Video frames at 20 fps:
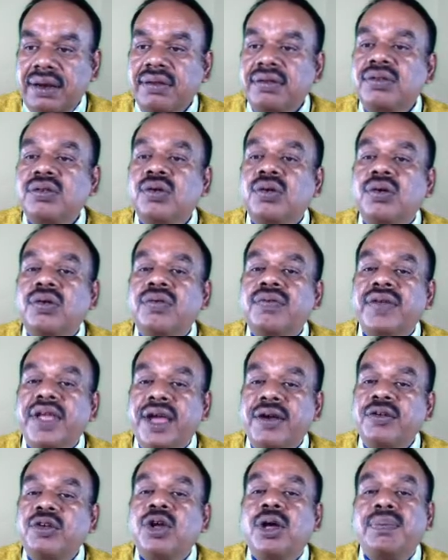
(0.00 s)
So we
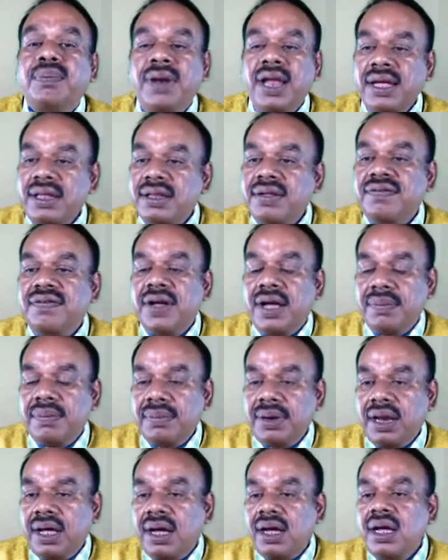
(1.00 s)
have to apply the
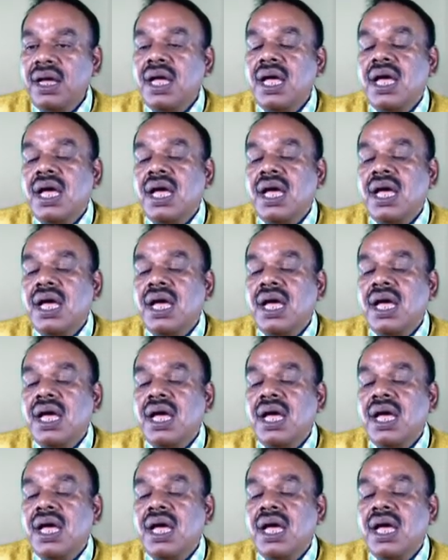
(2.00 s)
formula